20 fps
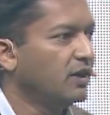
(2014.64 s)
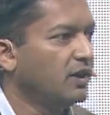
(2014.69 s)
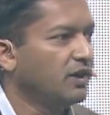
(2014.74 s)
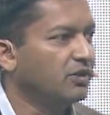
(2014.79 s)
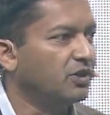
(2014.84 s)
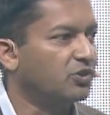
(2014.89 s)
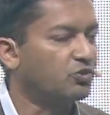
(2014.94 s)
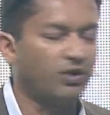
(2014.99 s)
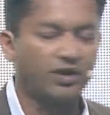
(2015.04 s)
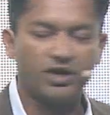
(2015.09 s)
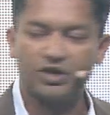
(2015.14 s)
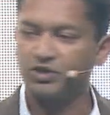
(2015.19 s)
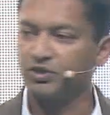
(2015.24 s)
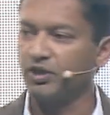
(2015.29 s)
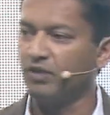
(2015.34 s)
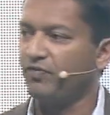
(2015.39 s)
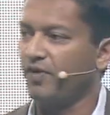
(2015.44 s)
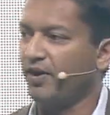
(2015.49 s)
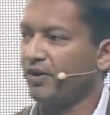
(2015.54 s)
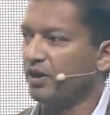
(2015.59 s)
The
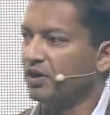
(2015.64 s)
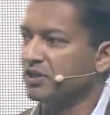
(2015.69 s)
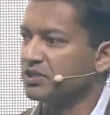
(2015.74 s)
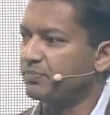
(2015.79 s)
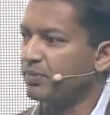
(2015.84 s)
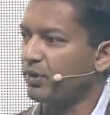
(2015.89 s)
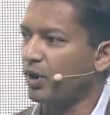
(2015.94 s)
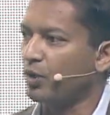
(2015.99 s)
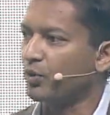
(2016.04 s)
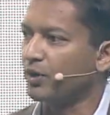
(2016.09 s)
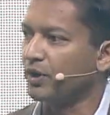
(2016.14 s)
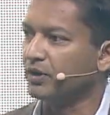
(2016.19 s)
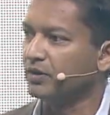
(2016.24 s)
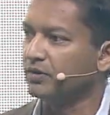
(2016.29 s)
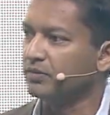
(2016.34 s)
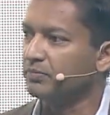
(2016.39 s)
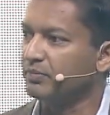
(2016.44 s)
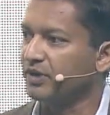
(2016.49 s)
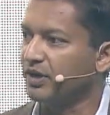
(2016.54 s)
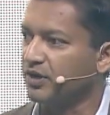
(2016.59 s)
traditional funnel is
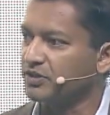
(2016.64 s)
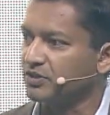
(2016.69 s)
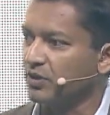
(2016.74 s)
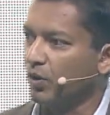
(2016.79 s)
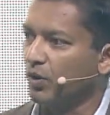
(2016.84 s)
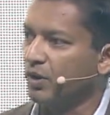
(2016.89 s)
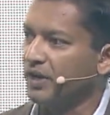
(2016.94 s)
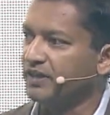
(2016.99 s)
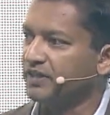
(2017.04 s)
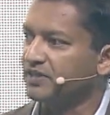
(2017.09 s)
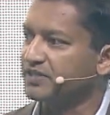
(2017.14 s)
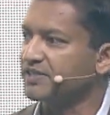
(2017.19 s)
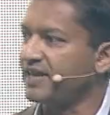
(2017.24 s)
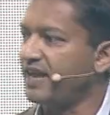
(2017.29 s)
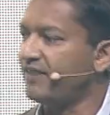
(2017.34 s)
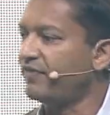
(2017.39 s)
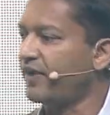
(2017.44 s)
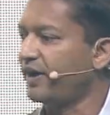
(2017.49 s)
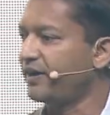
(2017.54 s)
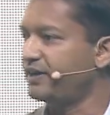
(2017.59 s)
broken because only the
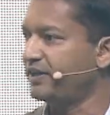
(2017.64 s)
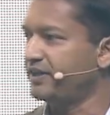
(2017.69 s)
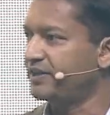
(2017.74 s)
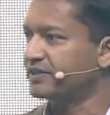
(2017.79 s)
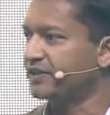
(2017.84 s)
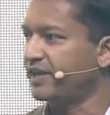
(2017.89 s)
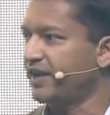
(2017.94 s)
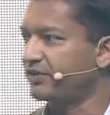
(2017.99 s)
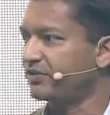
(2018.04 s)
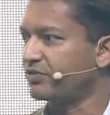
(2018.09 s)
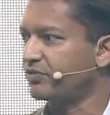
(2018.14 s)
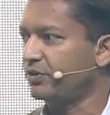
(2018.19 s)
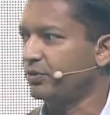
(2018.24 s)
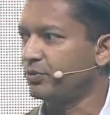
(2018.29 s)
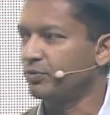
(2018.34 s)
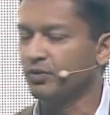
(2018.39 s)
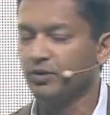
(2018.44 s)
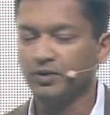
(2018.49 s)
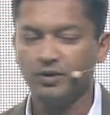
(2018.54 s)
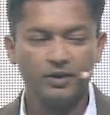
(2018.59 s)
safe ideas get through.
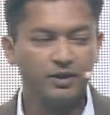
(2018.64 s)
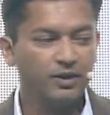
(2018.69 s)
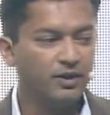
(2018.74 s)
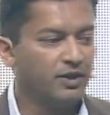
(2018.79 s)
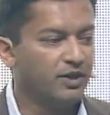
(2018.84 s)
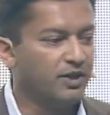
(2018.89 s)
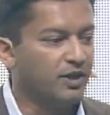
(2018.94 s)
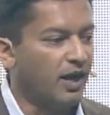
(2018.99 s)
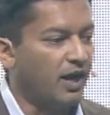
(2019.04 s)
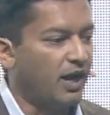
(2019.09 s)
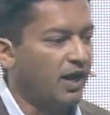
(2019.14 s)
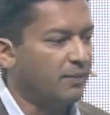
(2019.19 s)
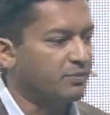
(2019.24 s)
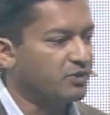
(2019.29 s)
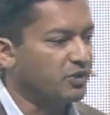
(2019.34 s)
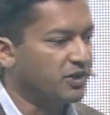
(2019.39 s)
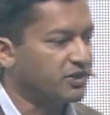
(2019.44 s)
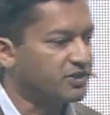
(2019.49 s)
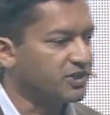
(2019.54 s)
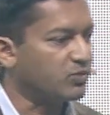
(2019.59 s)

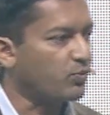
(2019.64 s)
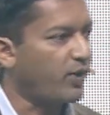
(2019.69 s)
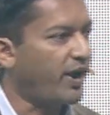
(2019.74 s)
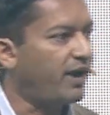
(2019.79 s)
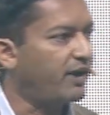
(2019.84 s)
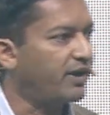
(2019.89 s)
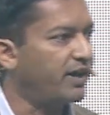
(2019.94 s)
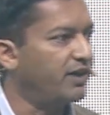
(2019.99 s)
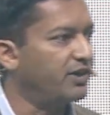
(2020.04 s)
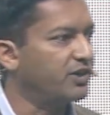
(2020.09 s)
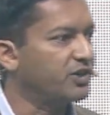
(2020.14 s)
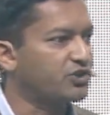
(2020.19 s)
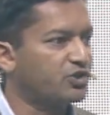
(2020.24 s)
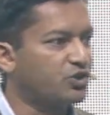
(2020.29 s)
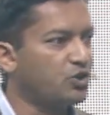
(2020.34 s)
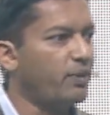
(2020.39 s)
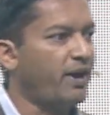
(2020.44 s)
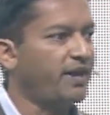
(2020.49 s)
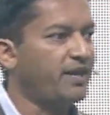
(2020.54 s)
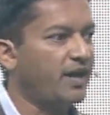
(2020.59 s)
So this is where there are just
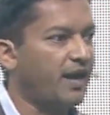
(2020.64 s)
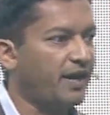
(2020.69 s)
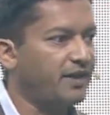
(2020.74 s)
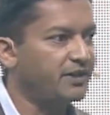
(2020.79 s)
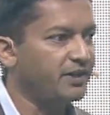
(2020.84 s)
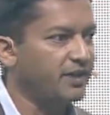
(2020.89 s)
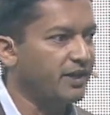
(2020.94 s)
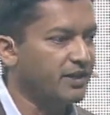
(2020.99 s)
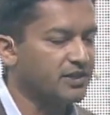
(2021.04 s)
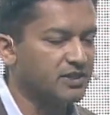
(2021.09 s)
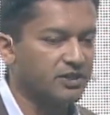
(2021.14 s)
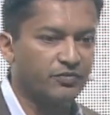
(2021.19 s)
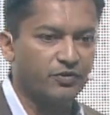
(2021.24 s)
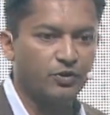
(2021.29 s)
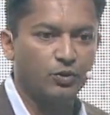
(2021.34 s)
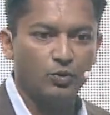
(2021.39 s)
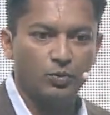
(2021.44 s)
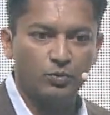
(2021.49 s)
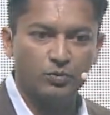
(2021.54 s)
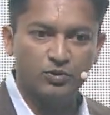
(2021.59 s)
too many ideas. If
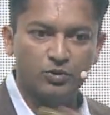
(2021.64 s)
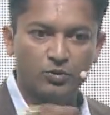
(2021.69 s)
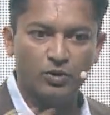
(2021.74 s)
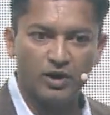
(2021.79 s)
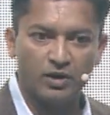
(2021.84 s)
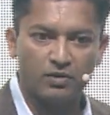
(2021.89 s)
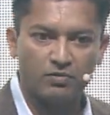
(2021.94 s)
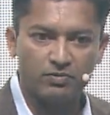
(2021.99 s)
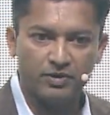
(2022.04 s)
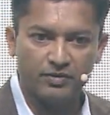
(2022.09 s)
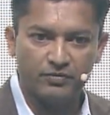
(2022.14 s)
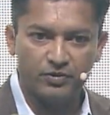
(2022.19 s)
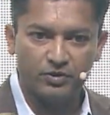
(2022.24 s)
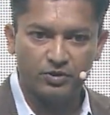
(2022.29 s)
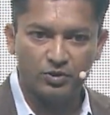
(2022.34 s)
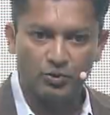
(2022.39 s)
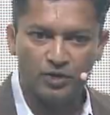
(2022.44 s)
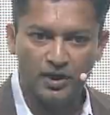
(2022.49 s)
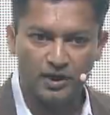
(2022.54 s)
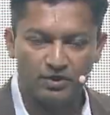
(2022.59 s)
you do a
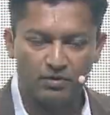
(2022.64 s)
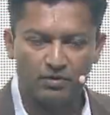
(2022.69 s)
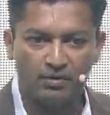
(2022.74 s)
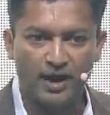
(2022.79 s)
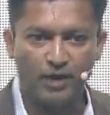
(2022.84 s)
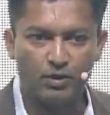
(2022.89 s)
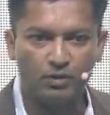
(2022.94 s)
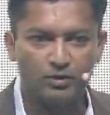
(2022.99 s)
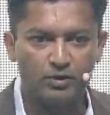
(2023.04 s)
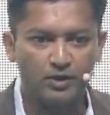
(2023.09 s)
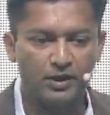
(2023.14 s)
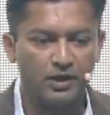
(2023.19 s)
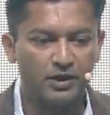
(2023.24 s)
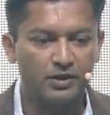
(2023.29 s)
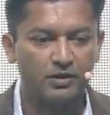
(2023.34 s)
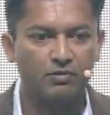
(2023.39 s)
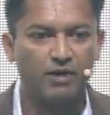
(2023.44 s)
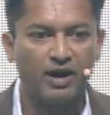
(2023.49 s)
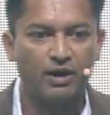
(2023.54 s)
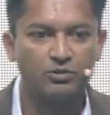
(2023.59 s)

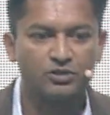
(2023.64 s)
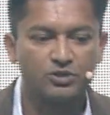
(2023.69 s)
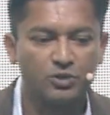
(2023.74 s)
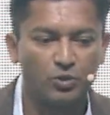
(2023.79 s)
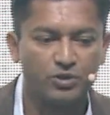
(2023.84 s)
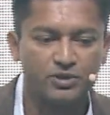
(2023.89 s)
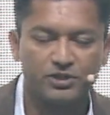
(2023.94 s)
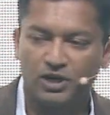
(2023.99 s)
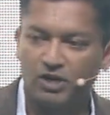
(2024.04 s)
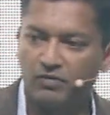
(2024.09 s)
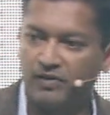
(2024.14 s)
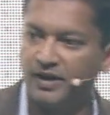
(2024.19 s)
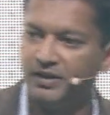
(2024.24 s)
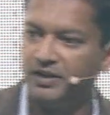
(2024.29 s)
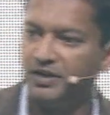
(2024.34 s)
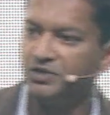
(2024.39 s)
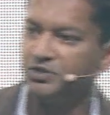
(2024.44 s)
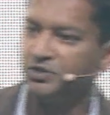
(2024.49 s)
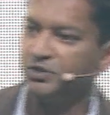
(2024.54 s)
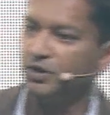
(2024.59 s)
crowdsourcing of
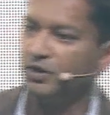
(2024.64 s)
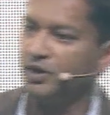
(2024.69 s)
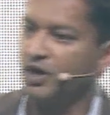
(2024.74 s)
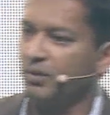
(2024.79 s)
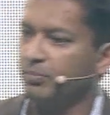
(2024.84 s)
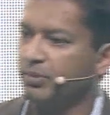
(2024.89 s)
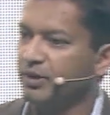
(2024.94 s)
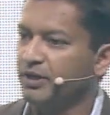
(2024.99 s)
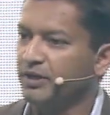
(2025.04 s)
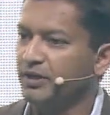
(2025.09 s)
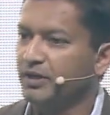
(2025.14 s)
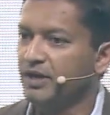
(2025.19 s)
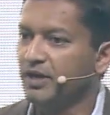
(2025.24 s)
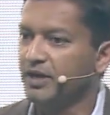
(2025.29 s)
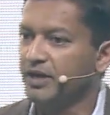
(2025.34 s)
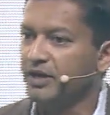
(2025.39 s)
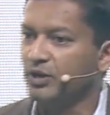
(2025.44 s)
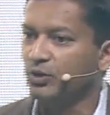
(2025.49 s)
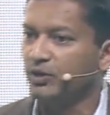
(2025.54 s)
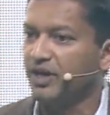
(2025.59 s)
ideas in your company,
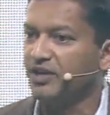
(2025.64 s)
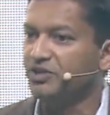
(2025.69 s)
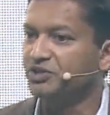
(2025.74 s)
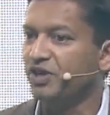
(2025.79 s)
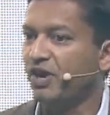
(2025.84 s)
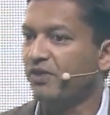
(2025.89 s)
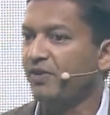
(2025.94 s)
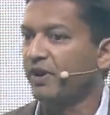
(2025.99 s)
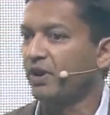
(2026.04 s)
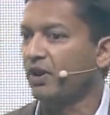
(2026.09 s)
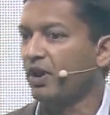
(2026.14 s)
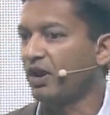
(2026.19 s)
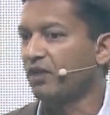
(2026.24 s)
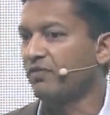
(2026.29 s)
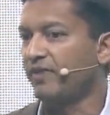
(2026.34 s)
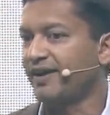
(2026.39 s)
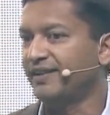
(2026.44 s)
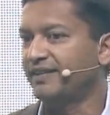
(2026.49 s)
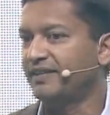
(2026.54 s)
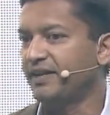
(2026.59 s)
you can generate a lot
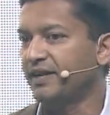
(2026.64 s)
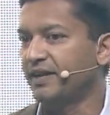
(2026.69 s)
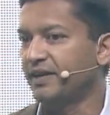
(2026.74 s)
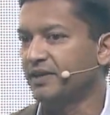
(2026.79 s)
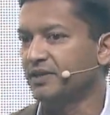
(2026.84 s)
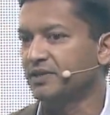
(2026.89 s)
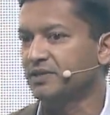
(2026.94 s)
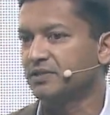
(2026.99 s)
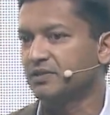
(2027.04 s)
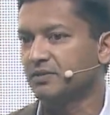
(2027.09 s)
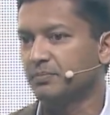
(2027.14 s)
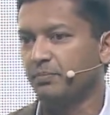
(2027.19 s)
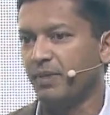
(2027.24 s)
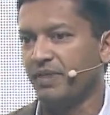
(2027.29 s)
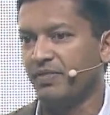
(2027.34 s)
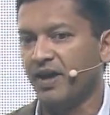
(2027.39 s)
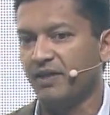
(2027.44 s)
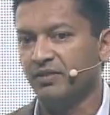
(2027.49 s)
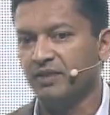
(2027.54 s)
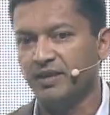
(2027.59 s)
of ideas,
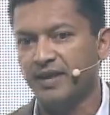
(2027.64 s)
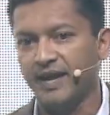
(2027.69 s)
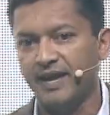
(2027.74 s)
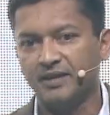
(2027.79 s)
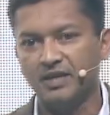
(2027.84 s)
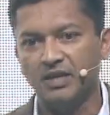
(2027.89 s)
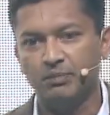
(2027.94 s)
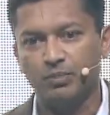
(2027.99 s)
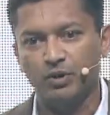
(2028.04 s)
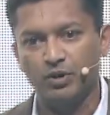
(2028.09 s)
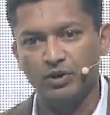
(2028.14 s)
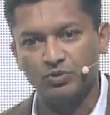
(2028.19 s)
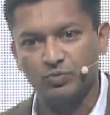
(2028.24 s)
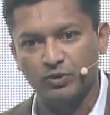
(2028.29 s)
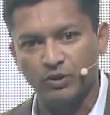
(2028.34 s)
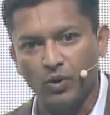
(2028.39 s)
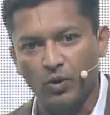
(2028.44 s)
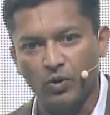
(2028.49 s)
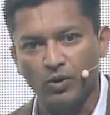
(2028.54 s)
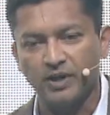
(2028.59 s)
but then the gatekeepers
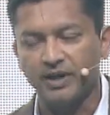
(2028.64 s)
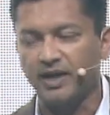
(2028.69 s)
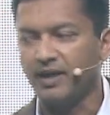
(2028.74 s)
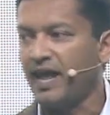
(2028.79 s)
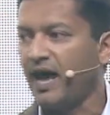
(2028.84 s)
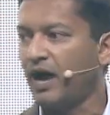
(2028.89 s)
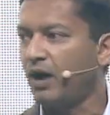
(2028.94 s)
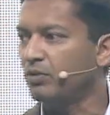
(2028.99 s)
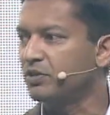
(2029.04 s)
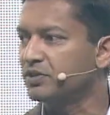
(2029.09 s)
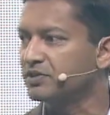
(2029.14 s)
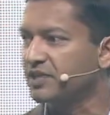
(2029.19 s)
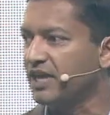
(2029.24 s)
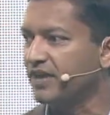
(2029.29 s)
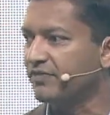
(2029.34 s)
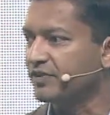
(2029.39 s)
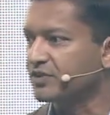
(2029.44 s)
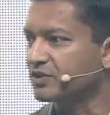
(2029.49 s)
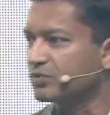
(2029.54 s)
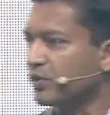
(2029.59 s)
would only allow the
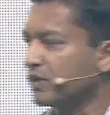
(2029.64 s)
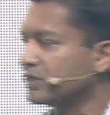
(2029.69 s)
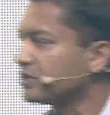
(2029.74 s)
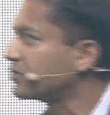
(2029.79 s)
safest ones